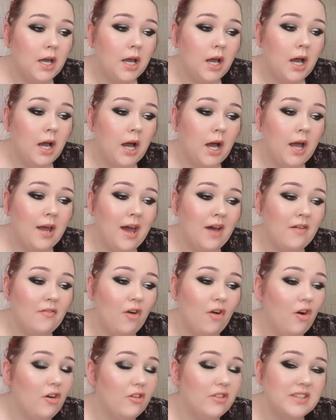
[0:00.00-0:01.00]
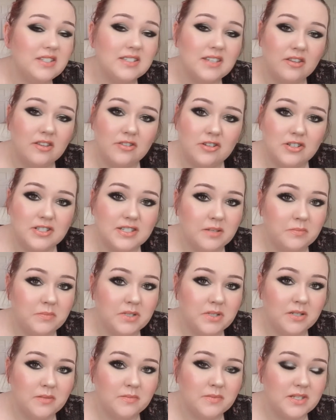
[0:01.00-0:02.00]
I have all these other
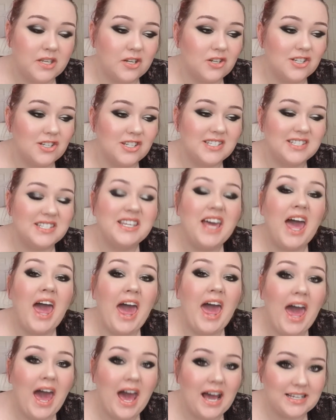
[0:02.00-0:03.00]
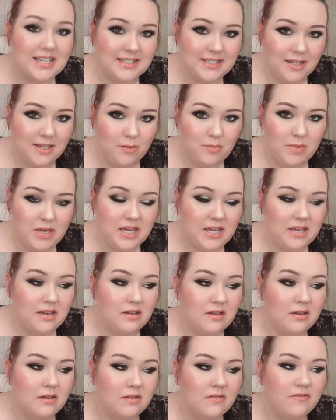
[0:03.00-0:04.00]
symptoms that are just taxing me
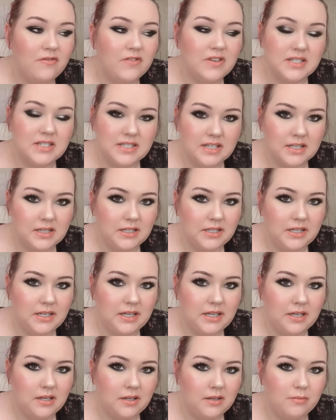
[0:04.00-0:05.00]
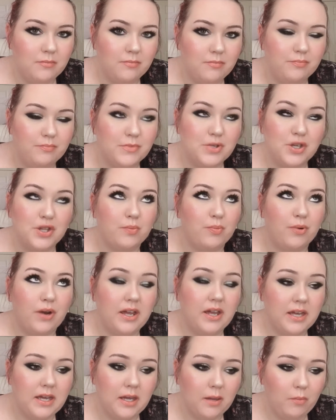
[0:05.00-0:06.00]
physically to the
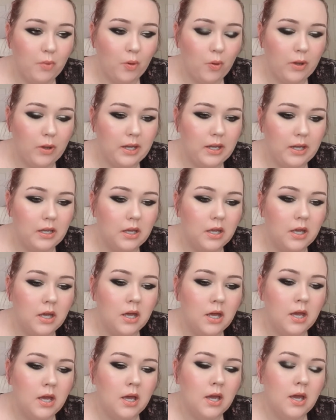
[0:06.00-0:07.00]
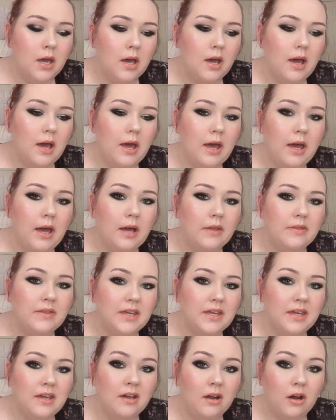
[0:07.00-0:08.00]
breaking point. And
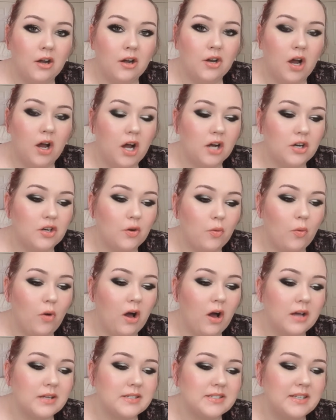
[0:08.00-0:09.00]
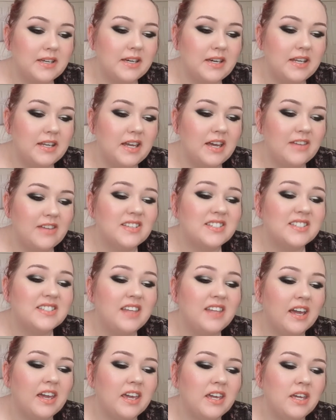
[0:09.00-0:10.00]
the ER doctor walks in, and the
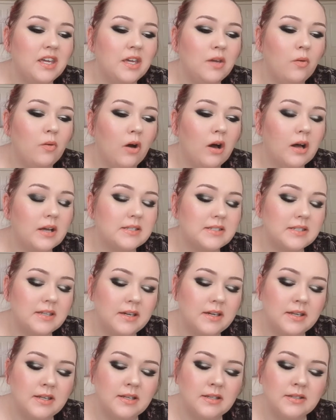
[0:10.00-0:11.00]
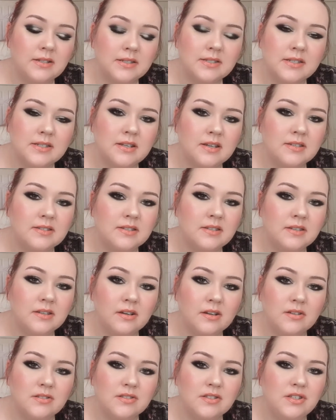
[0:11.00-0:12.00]
second he walks in, he looks at us and he
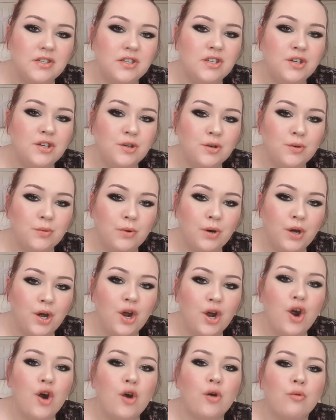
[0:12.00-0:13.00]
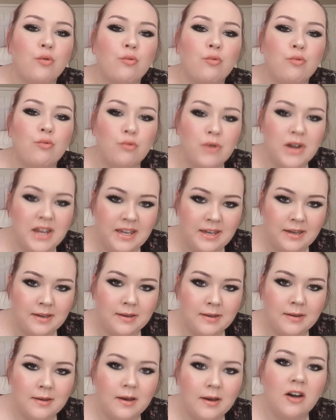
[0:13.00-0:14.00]
goes, "You
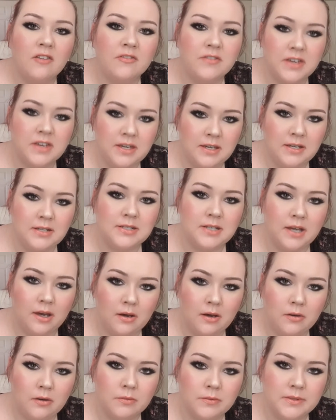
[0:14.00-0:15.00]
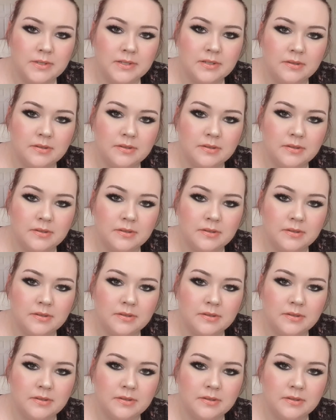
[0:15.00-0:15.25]
reek of ketones."